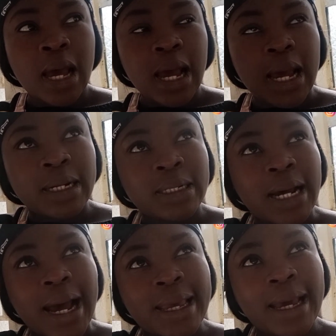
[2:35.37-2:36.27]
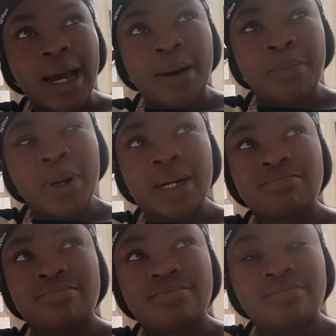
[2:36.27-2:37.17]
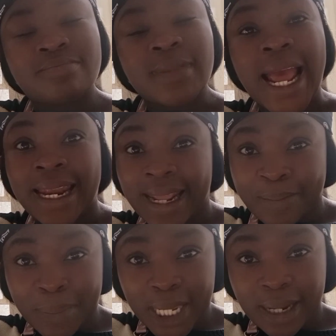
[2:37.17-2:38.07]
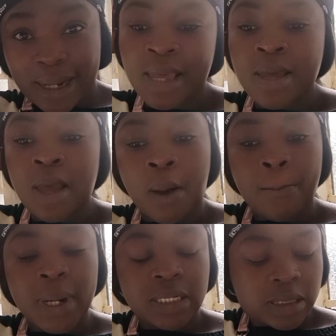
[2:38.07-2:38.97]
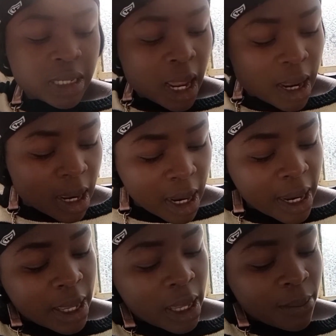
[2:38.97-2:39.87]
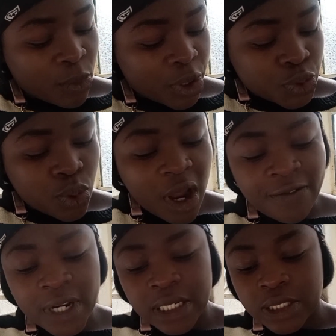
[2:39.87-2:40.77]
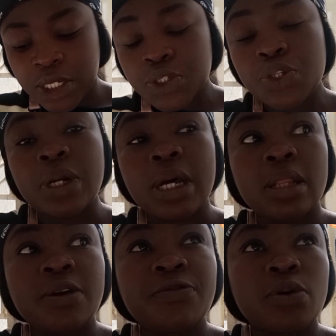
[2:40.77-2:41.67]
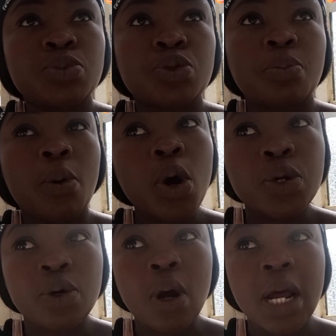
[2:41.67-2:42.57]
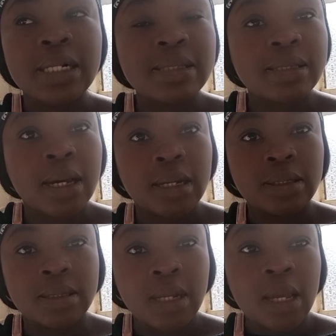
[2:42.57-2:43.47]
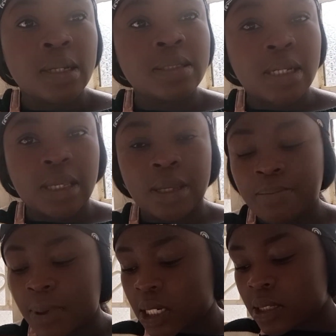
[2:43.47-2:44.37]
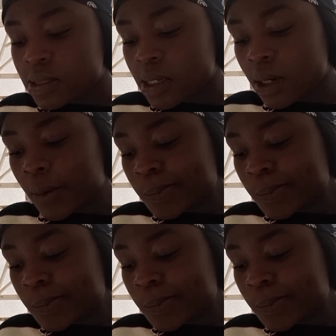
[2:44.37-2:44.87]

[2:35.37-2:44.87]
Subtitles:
and I am anemic. But yeah, I am going to have an injection and then from tomorrow I'll start taking medicine.